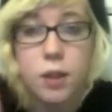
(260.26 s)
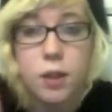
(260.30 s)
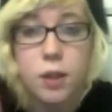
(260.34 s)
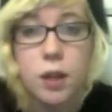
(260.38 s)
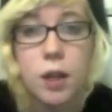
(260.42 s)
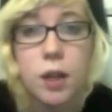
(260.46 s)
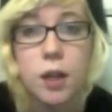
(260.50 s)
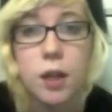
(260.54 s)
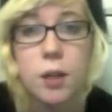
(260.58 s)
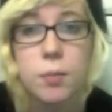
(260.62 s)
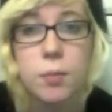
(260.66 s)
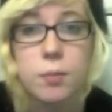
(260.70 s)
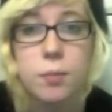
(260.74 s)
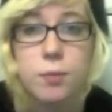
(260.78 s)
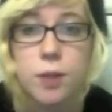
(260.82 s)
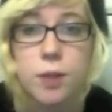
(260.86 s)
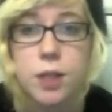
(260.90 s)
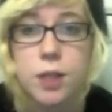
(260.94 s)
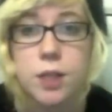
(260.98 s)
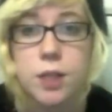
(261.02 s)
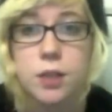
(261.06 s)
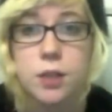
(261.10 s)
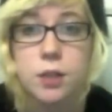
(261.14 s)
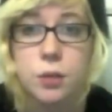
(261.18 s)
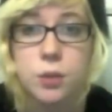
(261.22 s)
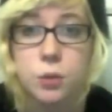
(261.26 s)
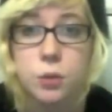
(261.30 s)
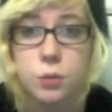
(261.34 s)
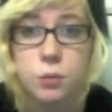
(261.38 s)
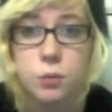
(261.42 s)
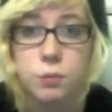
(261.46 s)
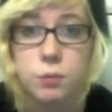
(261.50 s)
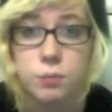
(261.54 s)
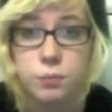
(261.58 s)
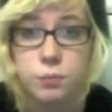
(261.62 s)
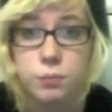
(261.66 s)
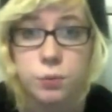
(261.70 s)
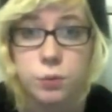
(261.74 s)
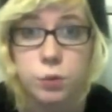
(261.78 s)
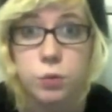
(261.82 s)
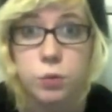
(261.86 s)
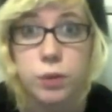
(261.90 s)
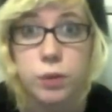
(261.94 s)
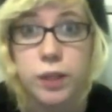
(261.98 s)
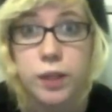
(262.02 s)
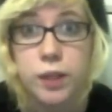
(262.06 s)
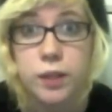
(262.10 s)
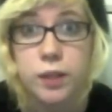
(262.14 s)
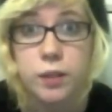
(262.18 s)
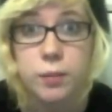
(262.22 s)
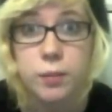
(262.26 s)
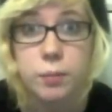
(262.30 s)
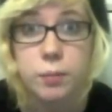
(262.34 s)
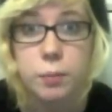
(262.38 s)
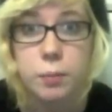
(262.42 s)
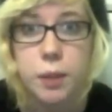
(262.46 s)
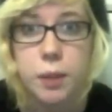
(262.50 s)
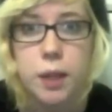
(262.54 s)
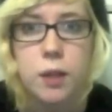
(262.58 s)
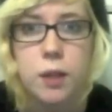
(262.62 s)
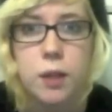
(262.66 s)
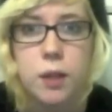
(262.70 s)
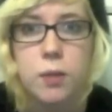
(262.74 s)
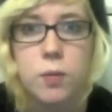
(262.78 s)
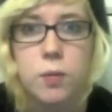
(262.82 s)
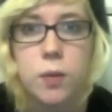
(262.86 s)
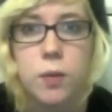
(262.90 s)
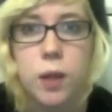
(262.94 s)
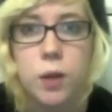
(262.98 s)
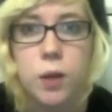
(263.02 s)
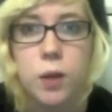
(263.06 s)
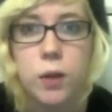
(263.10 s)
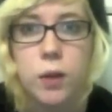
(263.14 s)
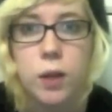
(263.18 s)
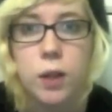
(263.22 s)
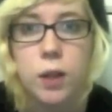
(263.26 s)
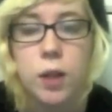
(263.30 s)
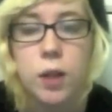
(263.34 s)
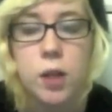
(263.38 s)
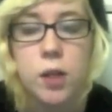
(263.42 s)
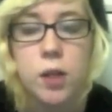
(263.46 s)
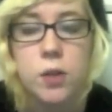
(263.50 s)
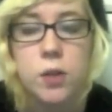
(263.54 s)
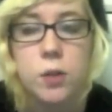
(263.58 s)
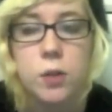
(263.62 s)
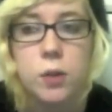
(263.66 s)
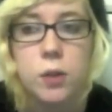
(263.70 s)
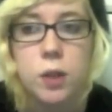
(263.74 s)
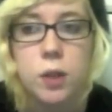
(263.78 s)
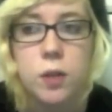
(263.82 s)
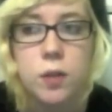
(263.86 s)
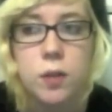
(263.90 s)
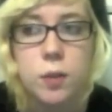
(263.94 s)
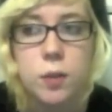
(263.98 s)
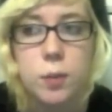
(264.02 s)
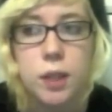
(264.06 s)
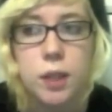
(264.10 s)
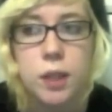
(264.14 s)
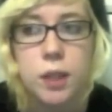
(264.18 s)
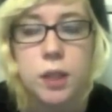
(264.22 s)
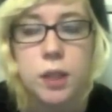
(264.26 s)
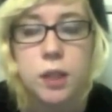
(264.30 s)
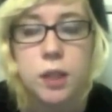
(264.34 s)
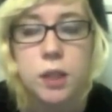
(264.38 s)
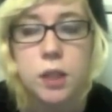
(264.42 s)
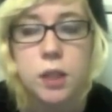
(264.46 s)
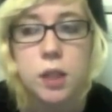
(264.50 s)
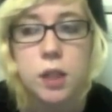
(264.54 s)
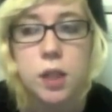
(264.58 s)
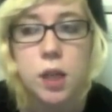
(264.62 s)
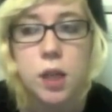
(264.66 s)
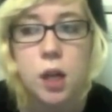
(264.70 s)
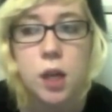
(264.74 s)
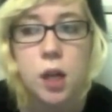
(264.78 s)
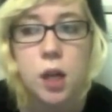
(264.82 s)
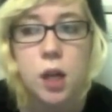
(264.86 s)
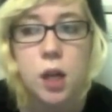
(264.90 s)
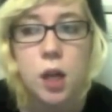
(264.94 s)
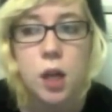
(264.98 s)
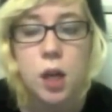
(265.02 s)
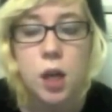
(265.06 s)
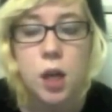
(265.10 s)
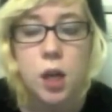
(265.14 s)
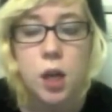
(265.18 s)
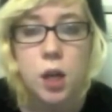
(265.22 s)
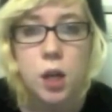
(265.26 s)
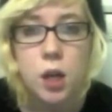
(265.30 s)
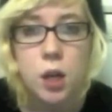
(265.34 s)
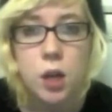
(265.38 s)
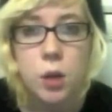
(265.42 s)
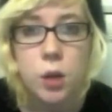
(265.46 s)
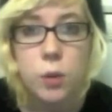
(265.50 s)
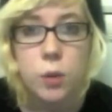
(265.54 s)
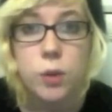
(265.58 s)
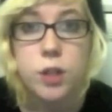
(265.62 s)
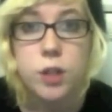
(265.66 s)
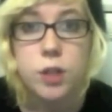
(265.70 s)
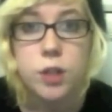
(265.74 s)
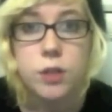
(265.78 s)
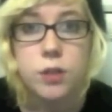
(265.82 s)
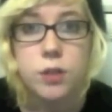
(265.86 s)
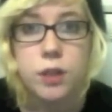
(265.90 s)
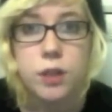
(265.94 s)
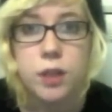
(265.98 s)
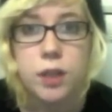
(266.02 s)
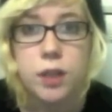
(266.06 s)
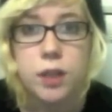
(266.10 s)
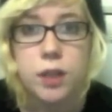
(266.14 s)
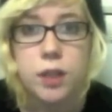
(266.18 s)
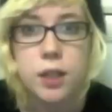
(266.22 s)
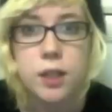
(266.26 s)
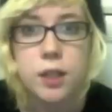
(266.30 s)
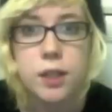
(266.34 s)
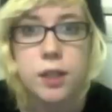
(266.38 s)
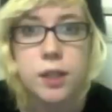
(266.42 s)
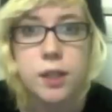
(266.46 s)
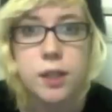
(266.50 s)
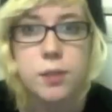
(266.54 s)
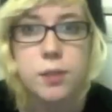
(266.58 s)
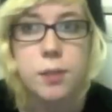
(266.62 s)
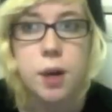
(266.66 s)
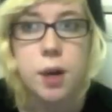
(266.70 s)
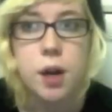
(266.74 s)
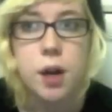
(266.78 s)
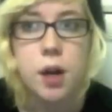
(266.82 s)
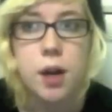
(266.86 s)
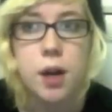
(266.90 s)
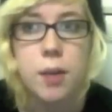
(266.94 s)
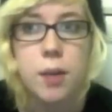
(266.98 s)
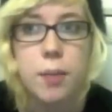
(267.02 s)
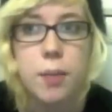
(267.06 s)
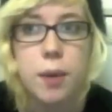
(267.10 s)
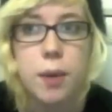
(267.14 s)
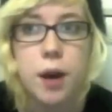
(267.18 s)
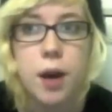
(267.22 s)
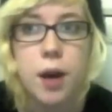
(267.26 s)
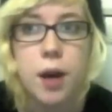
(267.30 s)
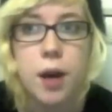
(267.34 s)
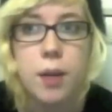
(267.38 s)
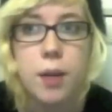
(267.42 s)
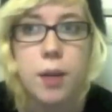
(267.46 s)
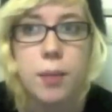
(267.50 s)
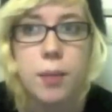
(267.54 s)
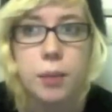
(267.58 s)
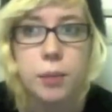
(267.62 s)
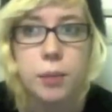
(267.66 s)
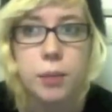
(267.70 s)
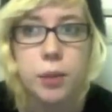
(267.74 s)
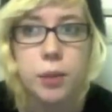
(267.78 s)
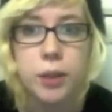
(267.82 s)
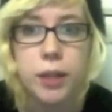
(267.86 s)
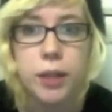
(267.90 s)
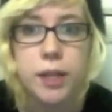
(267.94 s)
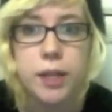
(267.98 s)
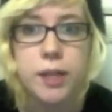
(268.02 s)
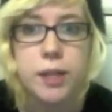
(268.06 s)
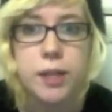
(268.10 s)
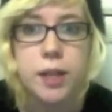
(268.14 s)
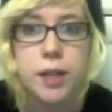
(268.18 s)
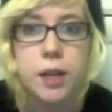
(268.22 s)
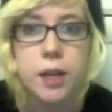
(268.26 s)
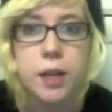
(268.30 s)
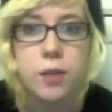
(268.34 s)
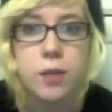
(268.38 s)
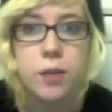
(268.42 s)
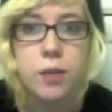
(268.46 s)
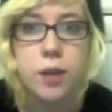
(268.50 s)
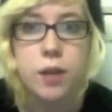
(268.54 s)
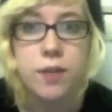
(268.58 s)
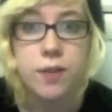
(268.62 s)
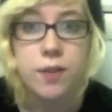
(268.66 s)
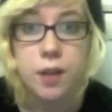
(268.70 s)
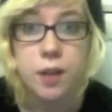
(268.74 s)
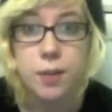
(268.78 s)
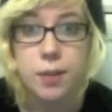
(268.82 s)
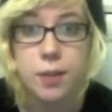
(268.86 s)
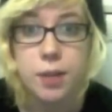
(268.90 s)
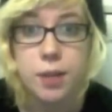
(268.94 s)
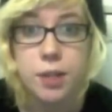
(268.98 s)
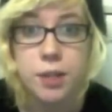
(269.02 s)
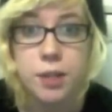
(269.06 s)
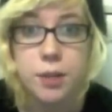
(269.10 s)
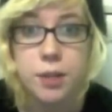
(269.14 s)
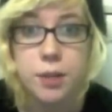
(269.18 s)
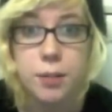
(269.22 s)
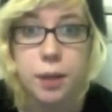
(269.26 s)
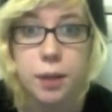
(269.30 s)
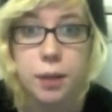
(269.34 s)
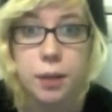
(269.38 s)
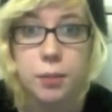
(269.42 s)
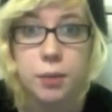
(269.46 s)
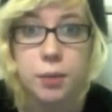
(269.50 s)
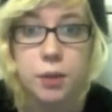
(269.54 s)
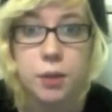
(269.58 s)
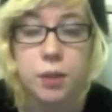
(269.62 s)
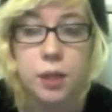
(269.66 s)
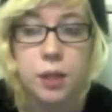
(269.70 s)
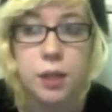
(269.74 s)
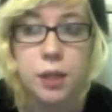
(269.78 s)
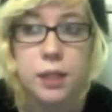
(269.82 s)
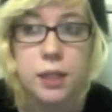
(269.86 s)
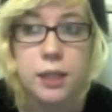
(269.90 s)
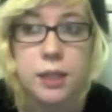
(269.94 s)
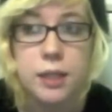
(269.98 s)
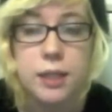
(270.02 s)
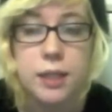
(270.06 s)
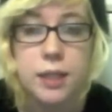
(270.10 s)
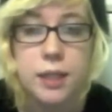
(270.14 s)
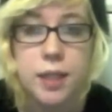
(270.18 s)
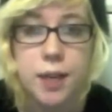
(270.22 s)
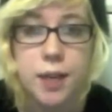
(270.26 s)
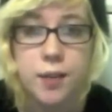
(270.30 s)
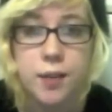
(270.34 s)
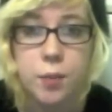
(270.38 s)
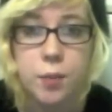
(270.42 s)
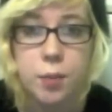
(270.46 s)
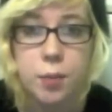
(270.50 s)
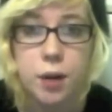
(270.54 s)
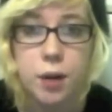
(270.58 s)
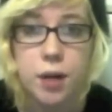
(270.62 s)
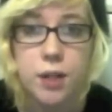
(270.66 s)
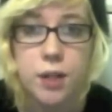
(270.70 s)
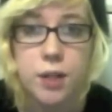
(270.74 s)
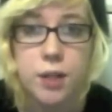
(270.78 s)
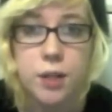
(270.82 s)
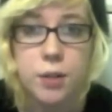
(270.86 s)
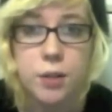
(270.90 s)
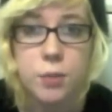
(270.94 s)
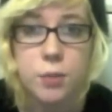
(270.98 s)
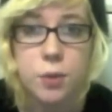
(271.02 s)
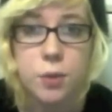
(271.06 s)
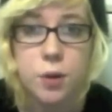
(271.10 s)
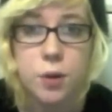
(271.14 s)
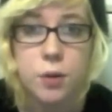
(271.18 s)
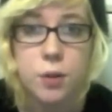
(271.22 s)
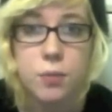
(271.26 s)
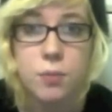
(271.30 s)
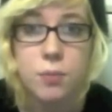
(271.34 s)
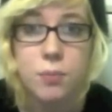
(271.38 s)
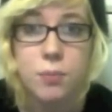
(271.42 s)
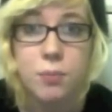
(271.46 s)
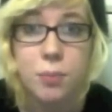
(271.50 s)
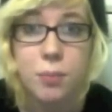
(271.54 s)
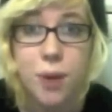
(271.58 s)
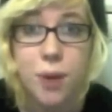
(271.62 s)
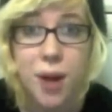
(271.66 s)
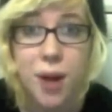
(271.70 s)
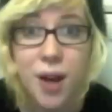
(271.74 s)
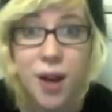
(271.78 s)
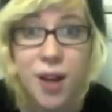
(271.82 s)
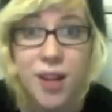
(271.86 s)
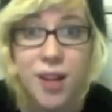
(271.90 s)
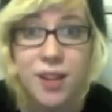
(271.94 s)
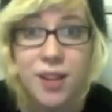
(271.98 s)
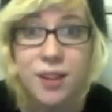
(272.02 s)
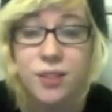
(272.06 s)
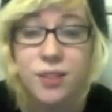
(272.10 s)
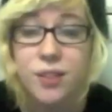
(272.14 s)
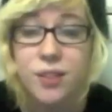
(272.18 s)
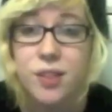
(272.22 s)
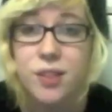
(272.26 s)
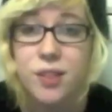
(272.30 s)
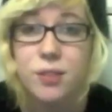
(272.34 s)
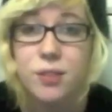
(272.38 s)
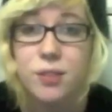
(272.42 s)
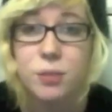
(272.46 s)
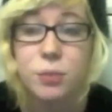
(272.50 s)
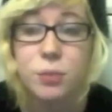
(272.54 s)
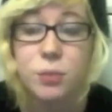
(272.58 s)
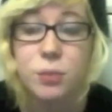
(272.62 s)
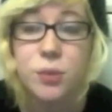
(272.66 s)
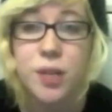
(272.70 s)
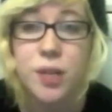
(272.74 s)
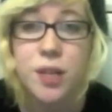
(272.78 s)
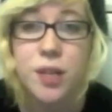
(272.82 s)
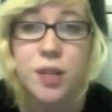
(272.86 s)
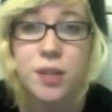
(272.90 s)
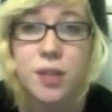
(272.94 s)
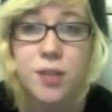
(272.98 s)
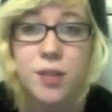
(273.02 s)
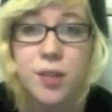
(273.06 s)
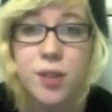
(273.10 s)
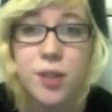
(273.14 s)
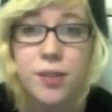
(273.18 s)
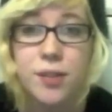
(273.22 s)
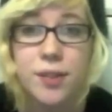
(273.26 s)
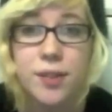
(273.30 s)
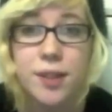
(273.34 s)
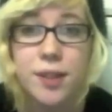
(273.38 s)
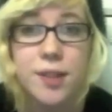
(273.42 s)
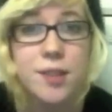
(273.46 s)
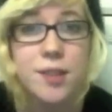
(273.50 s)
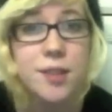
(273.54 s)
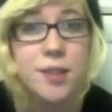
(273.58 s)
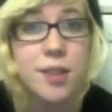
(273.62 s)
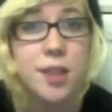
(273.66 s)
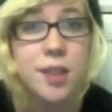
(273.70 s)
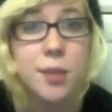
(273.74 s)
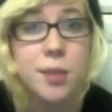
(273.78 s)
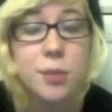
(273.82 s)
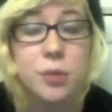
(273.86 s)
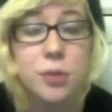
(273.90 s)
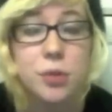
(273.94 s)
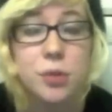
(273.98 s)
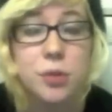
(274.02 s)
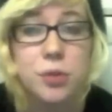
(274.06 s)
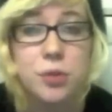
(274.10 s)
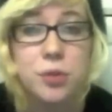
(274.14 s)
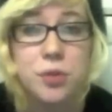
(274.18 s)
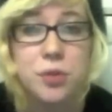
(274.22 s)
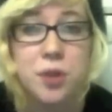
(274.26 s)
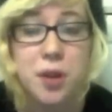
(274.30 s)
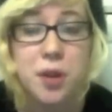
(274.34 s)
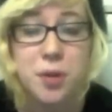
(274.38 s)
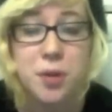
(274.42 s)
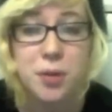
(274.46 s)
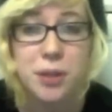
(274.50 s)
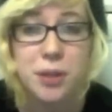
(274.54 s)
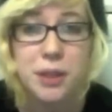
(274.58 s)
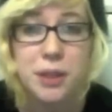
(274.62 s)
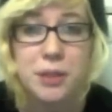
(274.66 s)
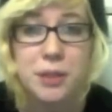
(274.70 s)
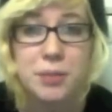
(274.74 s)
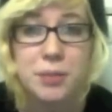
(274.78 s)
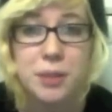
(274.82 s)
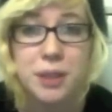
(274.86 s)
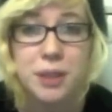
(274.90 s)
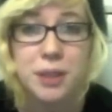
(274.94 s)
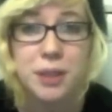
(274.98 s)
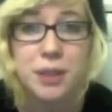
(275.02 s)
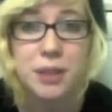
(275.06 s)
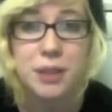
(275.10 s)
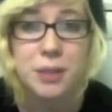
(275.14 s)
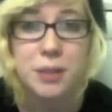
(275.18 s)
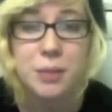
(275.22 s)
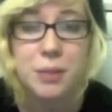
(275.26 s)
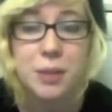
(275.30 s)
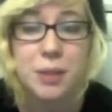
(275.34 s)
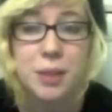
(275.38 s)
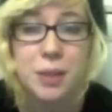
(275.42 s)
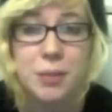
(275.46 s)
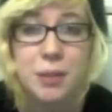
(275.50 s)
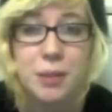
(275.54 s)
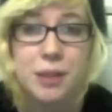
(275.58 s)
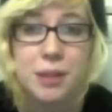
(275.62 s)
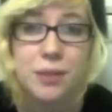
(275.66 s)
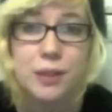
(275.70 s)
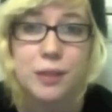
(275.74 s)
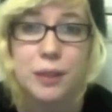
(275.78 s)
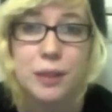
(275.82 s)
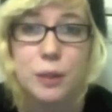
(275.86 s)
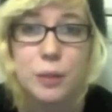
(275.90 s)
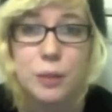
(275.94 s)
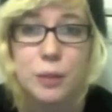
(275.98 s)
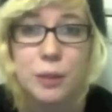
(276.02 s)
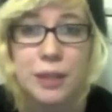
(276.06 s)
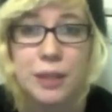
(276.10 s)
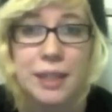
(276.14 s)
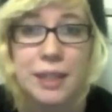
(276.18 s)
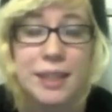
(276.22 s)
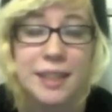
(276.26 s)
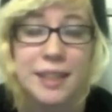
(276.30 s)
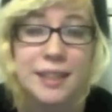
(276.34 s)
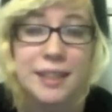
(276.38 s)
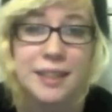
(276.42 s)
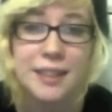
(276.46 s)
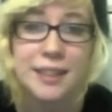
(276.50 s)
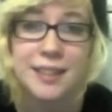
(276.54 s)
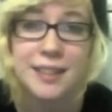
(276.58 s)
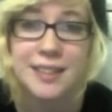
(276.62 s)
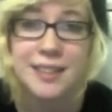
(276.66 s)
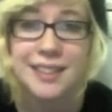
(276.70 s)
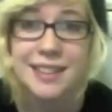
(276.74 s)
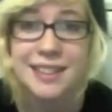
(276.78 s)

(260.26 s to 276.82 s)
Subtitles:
vertical green and pink flickering lights all over the place, which is really nice because my MacBook is a refurbished MacBook. I did have a brand new one, but in the first week of university it was stolen by someone in my film class.